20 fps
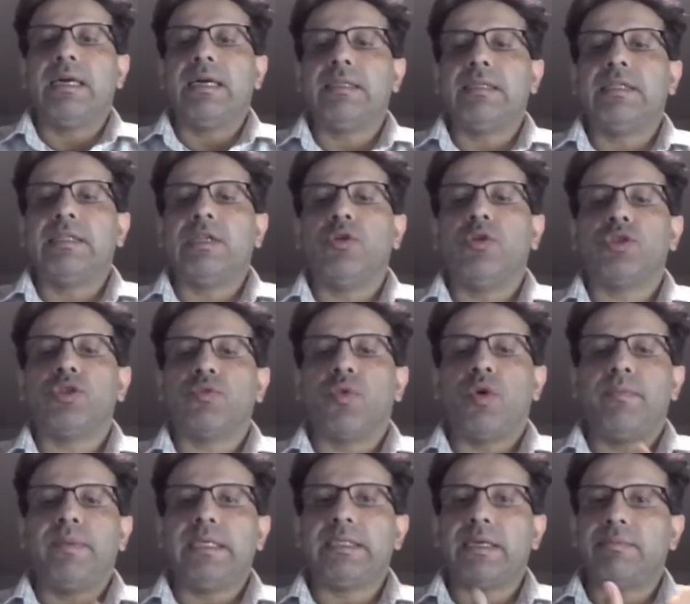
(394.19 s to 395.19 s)
those
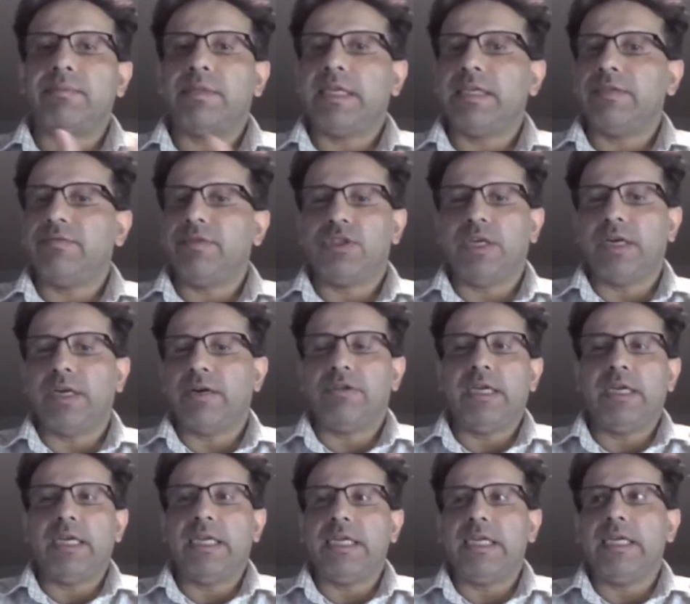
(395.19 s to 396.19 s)
would be something which are
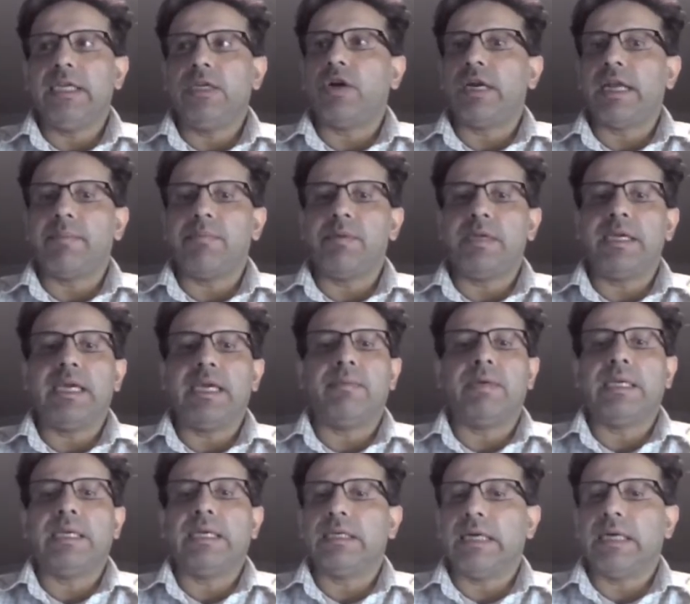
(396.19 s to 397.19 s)
really not applicable.
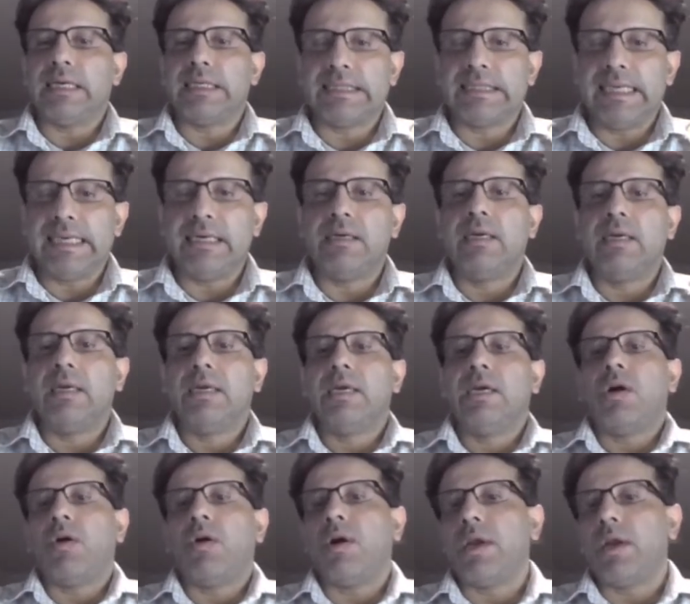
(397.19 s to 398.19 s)
A SID
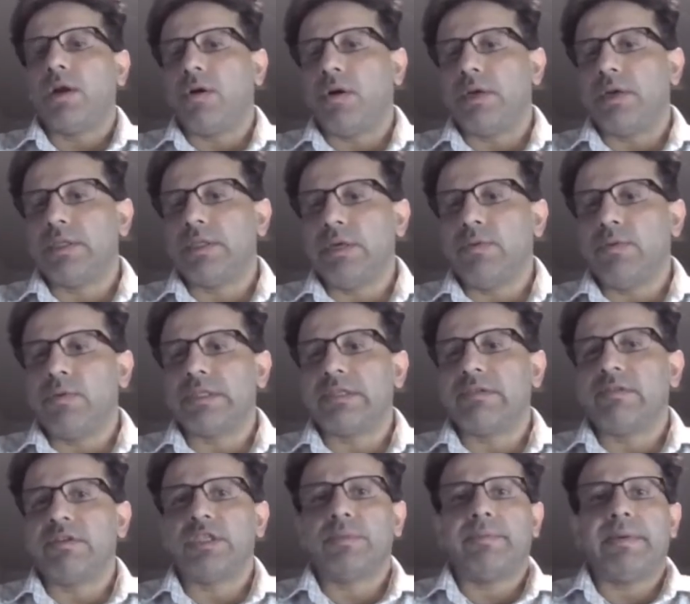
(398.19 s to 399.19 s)
or a SQL
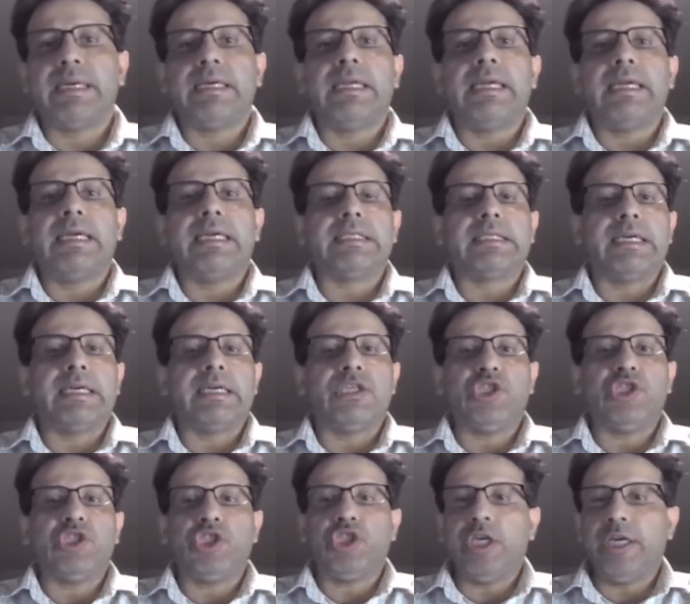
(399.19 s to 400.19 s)
Server SPID is a
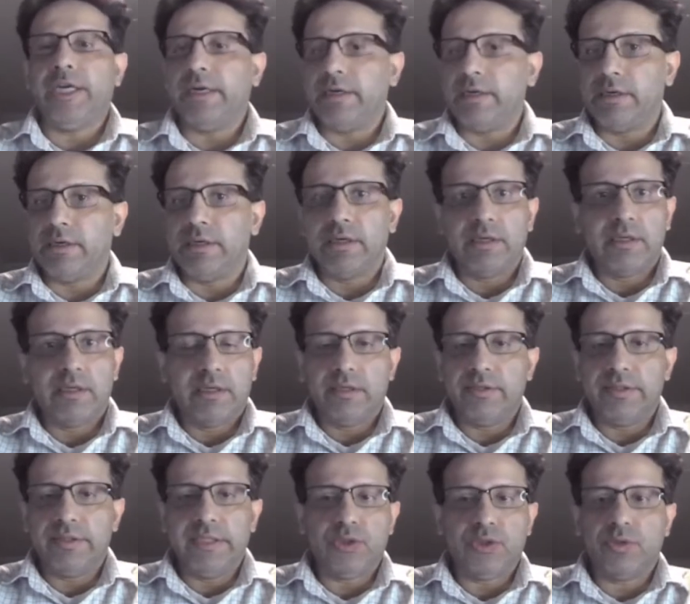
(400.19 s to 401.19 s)
shared
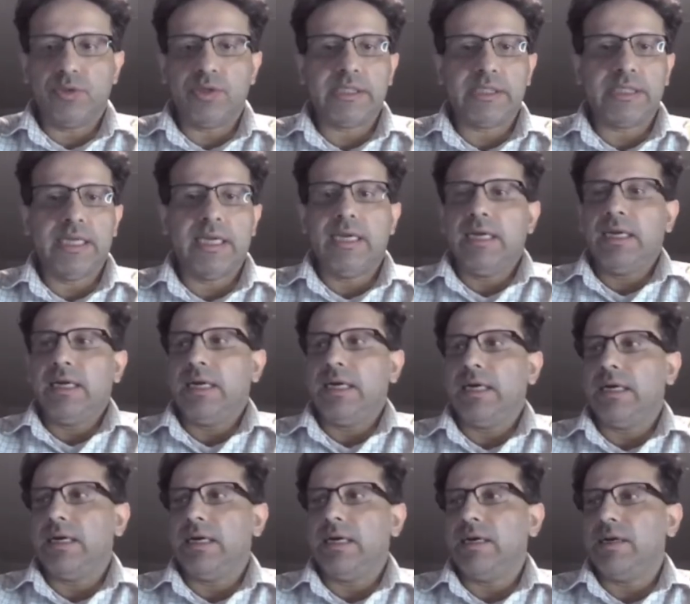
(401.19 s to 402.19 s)
resource.
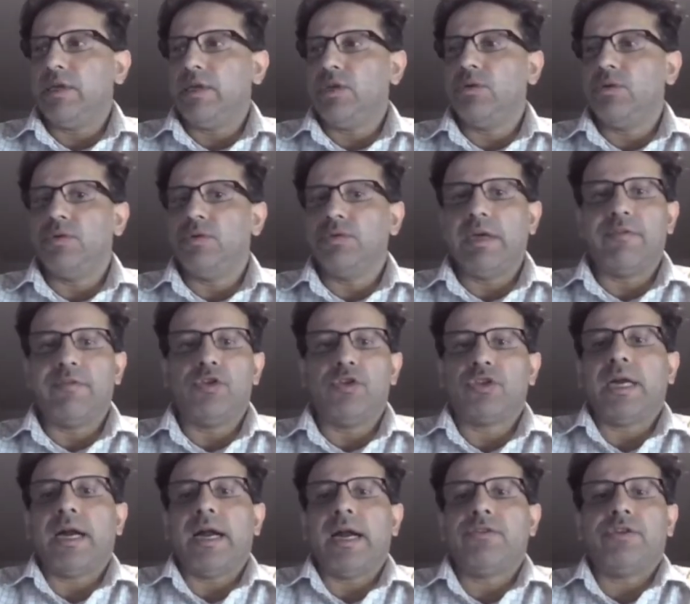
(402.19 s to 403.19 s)
If you
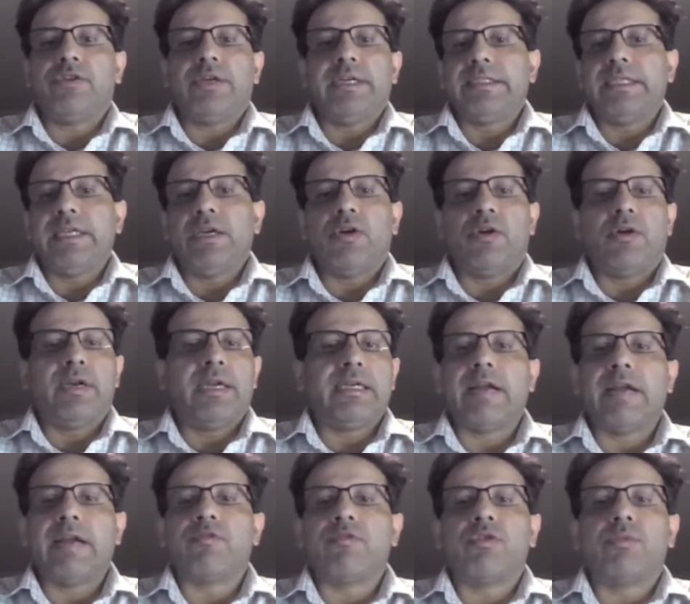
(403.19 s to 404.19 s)
start tracing on it,
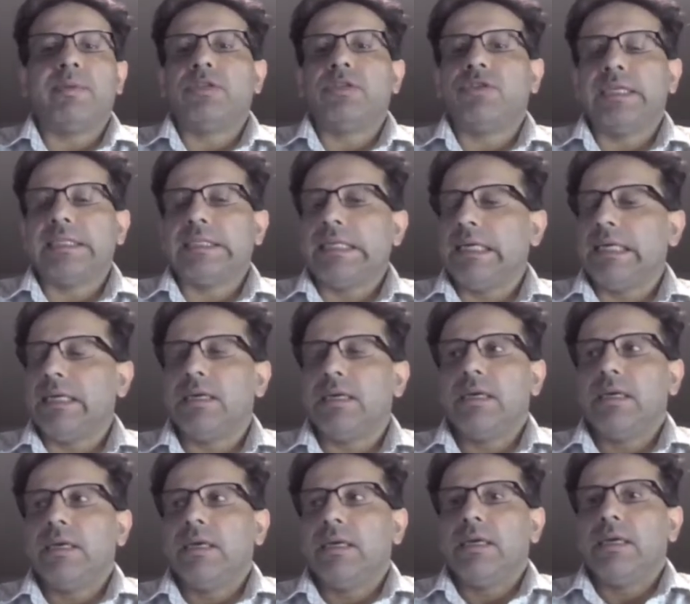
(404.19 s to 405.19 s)
that would be
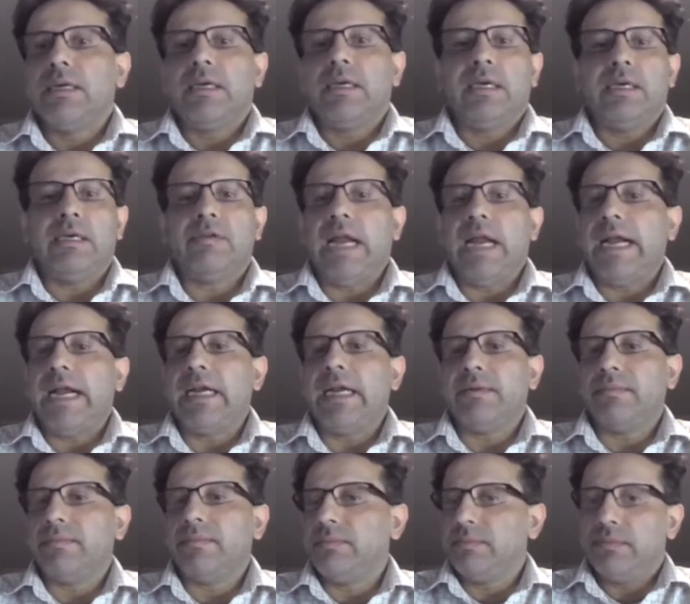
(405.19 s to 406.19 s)
tracing
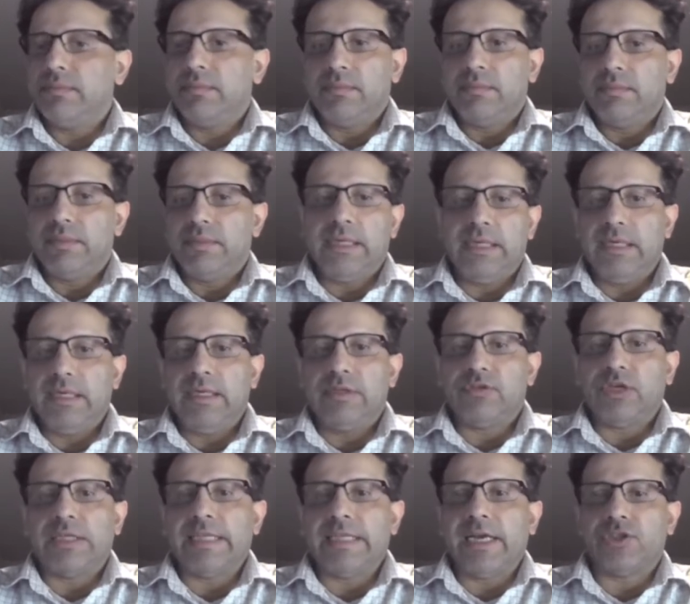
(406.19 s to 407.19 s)
random
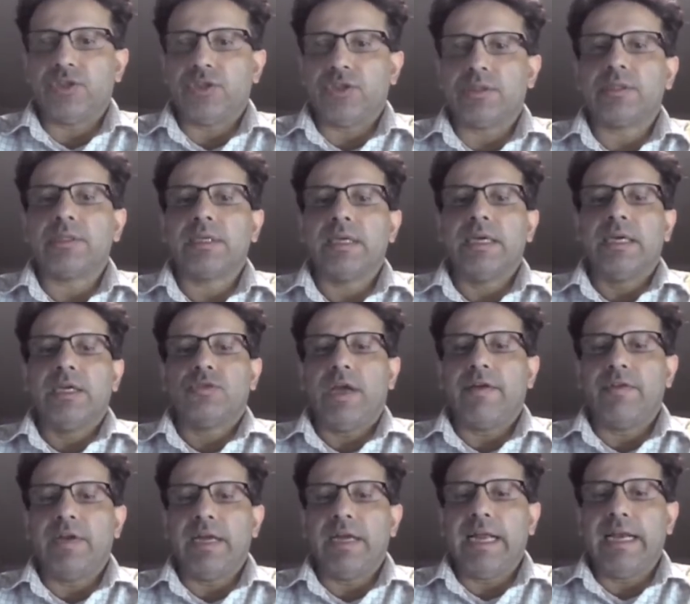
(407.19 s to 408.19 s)
transactions.
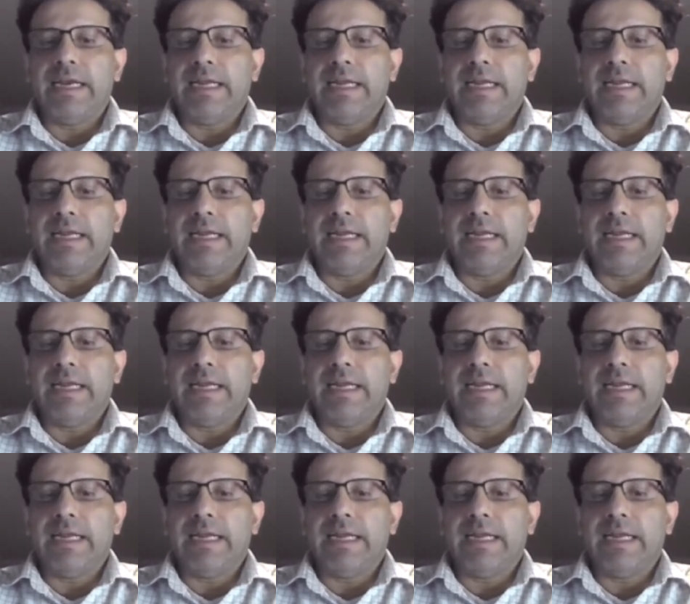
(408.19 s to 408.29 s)
So,